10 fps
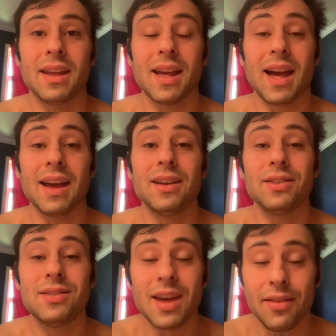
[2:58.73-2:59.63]
I
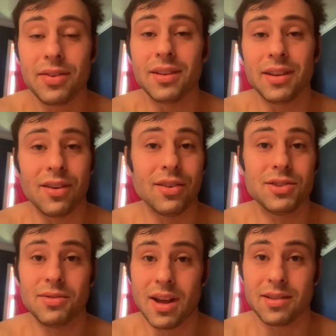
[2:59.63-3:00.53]
definitely urge
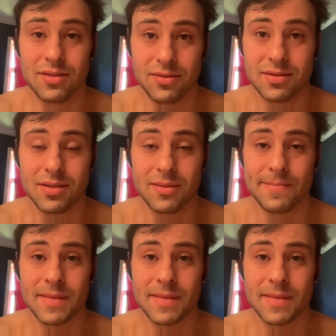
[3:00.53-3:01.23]
you not to do so.